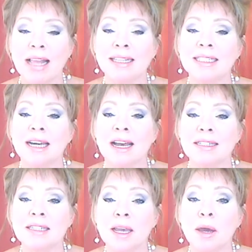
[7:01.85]

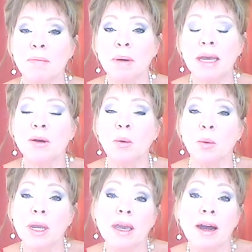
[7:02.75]
Valentine's, but
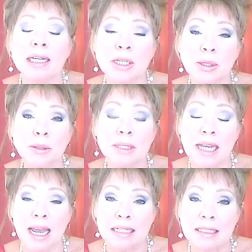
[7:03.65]
we are too
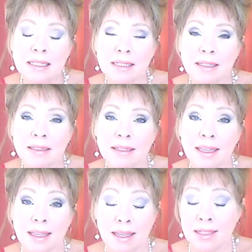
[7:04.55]
dense.
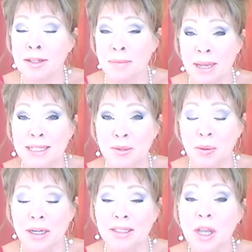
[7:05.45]
These are men's
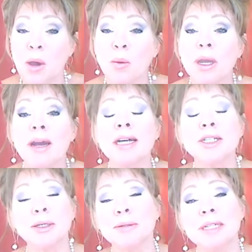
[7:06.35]
words. We are
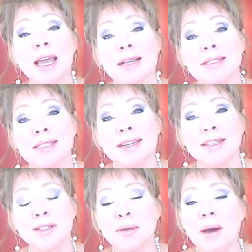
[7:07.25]
too dense
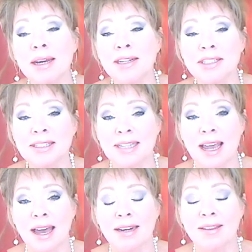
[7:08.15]
to
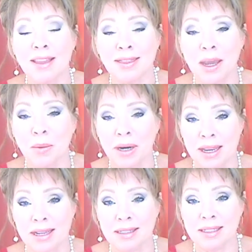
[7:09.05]
understand that they were
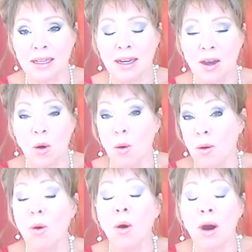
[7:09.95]
hints,
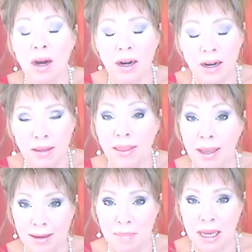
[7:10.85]
or
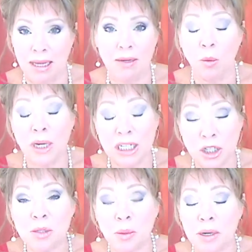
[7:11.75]
they admit we
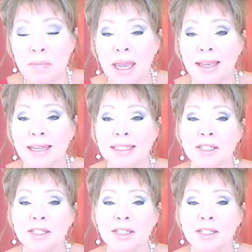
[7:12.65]
just weren't paying